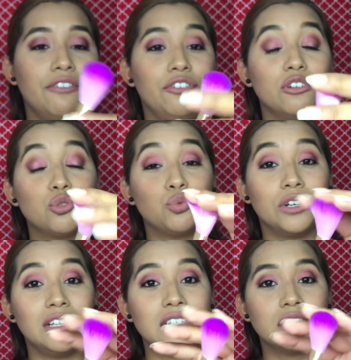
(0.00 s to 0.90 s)
It feels
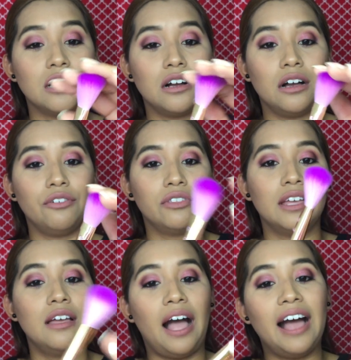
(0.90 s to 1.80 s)
really soft.
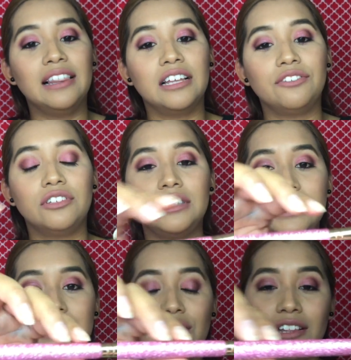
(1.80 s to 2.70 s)
I love the
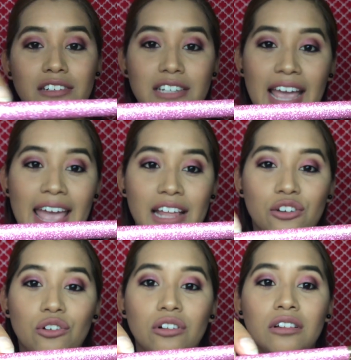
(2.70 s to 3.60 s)
detail on the
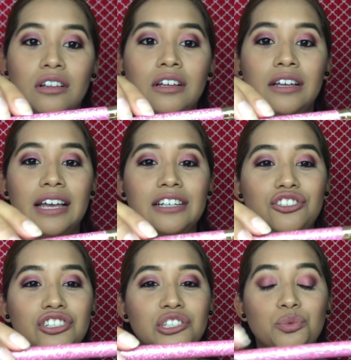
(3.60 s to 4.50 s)
handle.
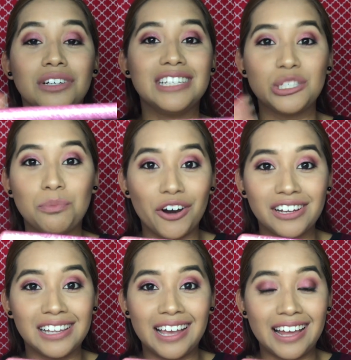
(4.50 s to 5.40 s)
It's just really
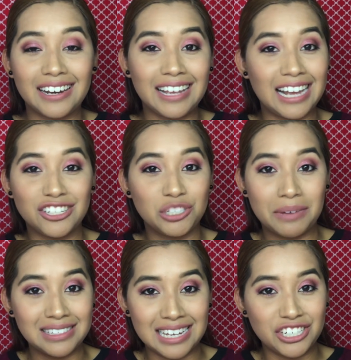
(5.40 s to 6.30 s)
sparkly and it catches
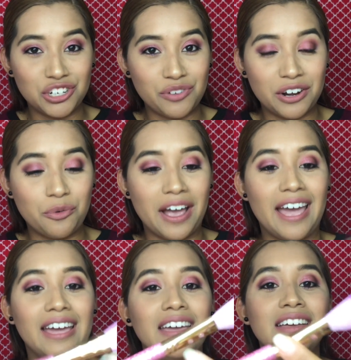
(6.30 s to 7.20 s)
my attention right
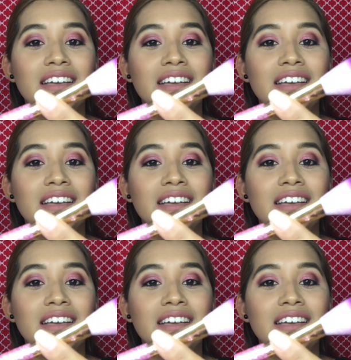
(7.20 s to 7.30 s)
away.